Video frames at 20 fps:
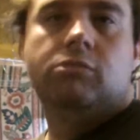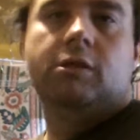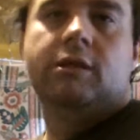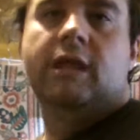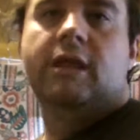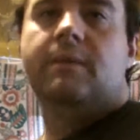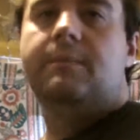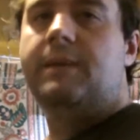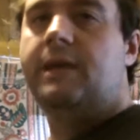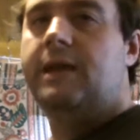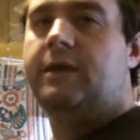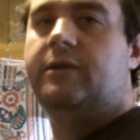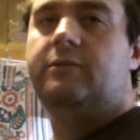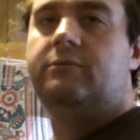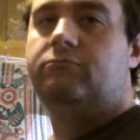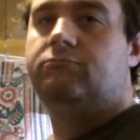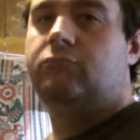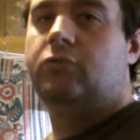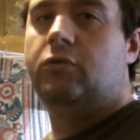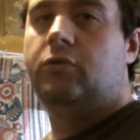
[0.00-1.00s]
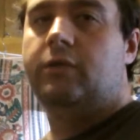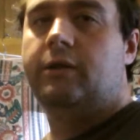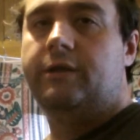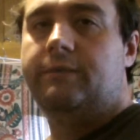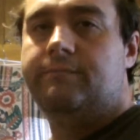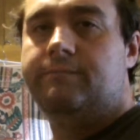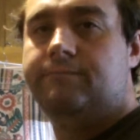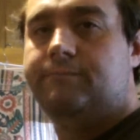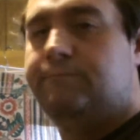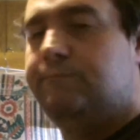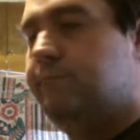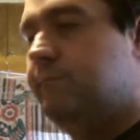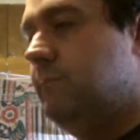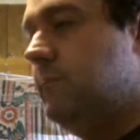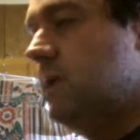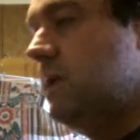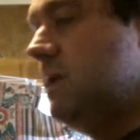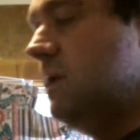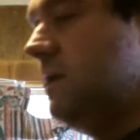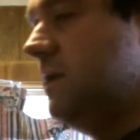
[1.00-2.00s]
Not a bad toy.
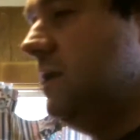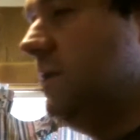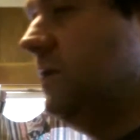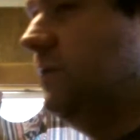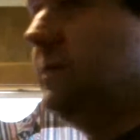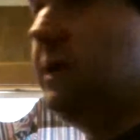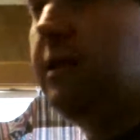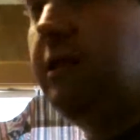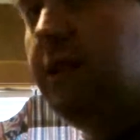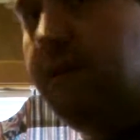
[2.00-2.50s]
You know, it's got